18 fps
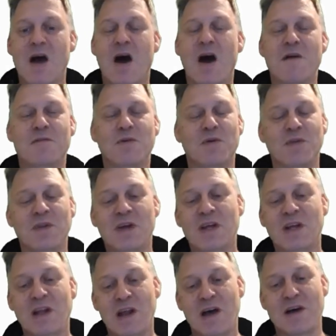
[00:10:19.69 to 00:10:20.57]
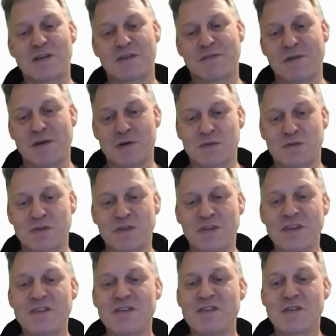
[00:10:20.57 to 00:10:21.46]
I've got the class files, so
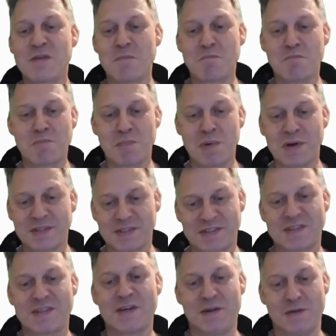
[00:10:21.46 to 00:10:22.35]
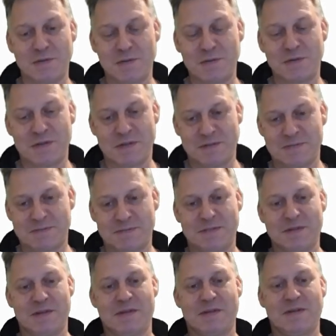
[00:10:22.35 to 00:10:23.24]
this is the bytecode
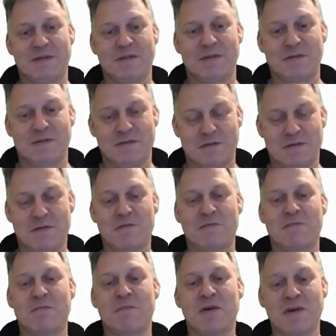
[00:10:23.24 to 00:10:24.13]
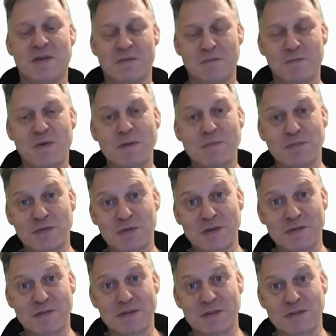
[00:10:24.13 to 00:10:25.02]
of my web
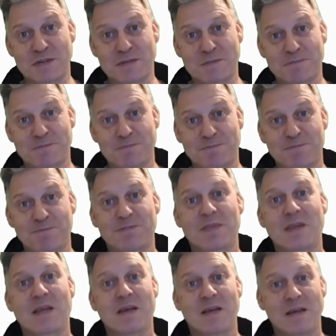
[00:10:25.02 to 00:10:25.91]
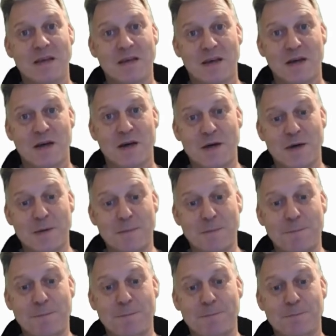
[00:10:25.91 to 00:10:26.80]
service.
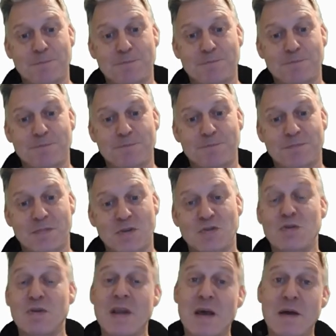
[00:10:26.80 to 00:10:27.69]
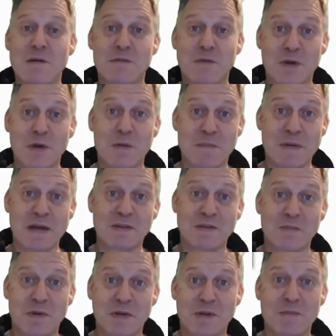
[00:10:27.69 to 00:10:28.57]
Um, so now if I go back
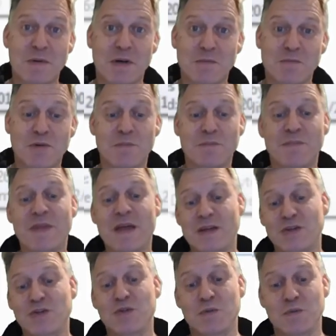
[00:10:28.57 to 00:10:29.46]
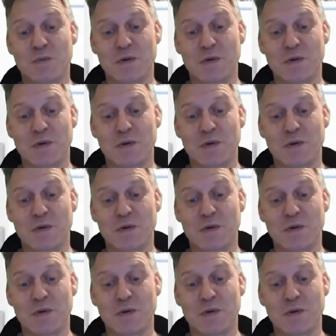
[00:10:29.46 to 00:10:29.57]
to my command prompt, that should